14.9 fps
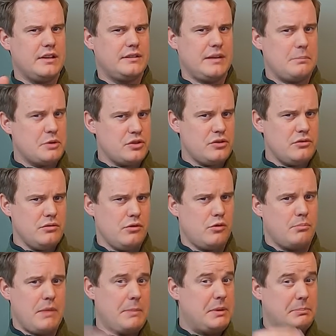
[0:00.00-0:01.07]
temperature, or
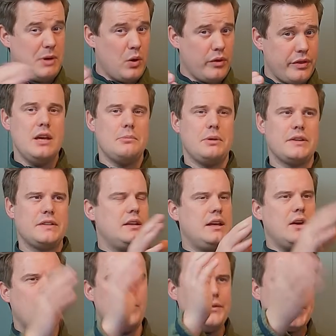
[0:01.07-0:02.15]
maybe both. But
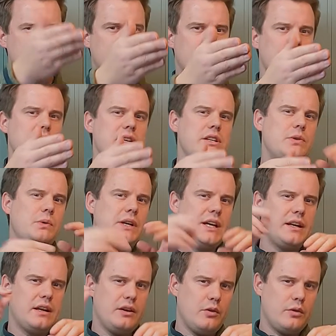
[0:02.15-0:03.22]
on the screen you will get
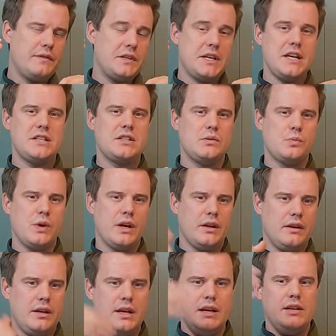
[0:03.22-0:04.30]
a notification
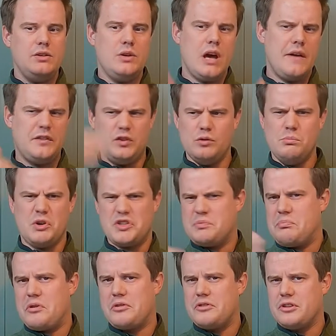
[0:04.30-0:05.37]
when you have too much
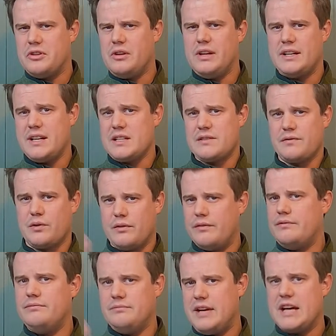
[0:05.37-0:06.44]
particle, I guess for
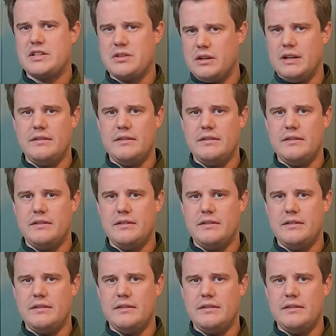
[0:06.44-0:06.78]
actually